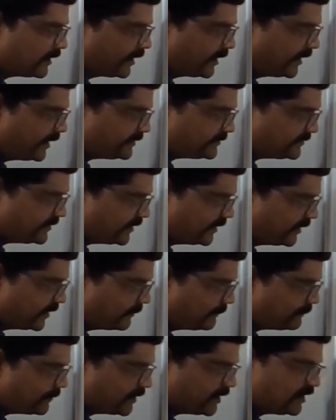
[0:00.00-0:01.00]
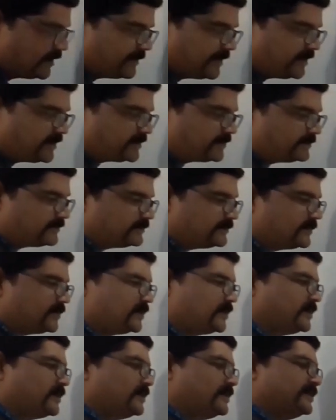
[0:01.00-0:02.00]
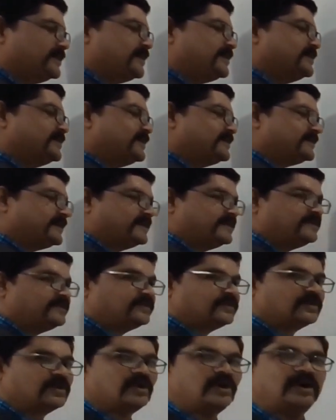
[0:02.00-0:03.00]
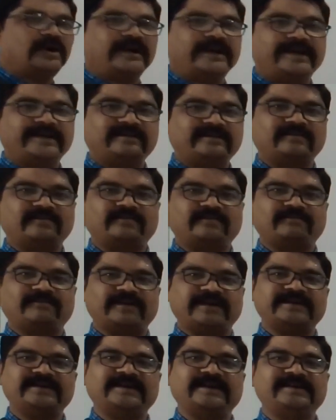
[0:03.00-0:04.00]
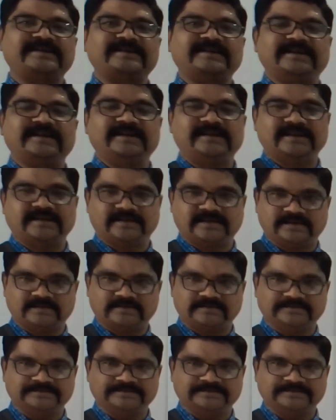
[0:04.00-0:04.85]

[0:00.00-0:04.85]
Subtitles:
as the upper limit, then this is called as finite integral.